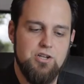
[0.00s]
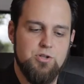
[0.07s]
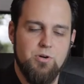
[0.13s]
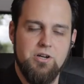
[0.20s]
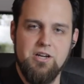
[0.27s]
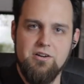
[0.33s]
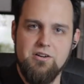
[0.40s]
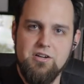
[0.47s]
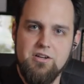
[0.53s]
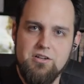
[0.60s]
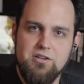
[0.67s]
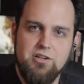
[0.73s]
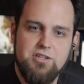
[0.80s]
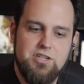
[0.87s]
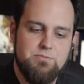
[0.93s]
enjoying a
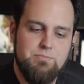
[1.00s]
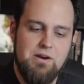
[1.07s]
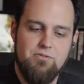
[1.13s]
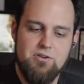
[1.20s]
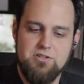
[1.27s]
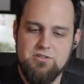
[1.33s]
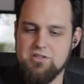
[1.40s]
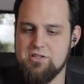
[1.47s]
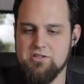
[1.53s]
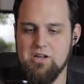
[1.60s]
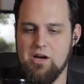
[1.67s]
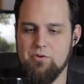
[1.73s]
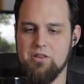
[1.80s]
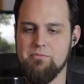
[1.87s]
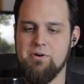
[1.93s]
delicious beverage. This is
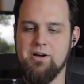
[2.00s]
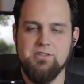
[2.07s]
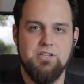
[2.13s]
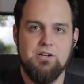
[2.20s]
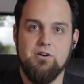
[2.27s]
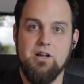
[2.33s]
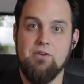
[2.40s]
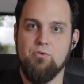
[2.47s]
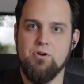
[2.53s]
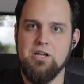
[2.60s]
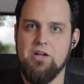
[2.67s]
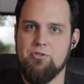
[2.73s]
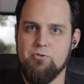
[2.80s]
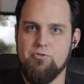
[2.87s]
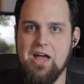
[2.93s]
not one of the mugs. I don't have one
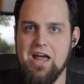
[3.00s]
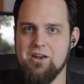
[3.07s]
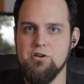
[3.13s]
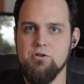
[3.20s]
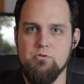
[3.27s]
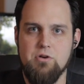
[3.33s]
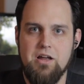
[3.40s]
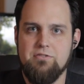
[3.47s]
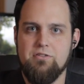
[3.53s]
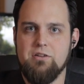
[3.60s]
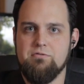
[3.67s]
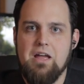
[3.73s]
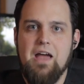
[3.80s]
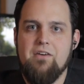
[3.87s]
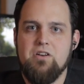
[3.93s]
yet. They're that new. I, they,
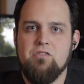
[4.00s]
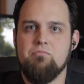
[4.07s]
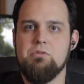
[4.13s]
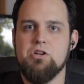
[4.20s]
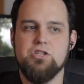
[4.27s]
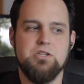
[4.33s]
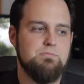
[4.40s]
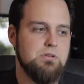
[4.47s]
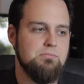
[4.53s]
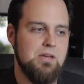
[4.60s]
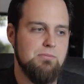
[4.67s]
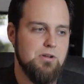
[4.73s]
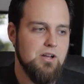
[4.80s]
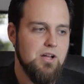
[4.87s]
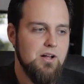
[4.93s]
they haven't even been shipped to me,
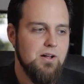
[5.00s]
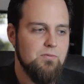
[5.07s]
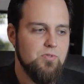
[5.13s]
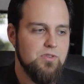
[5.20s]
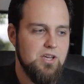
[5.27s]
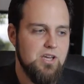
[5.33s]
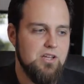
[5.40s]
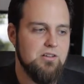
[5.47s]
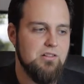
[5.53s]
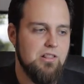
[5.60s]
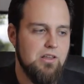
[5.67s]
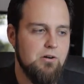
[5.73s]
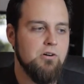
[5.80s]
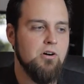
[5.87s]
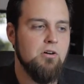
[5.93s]
but the
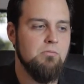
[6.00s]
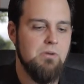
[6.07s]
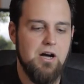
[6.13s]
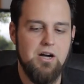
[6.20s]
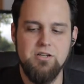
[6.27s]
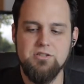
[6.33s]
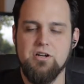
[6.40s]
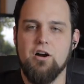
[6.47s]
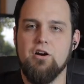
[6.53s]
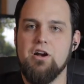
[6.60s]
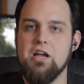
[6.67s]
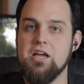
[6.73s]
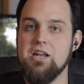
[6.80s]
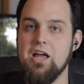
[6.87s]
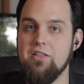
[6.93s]
logo mugs are
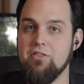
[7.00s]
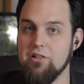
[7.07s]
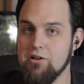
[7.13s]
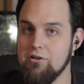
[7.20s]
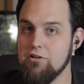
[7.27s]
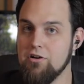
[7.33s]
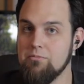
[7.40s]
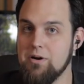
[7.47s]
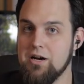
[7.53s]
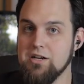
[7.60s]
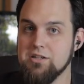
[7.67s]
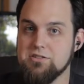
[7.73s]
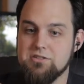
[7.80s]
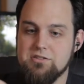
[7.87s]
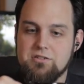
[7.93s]
in, and the logo
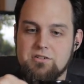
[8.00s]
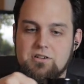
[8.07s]
mugs,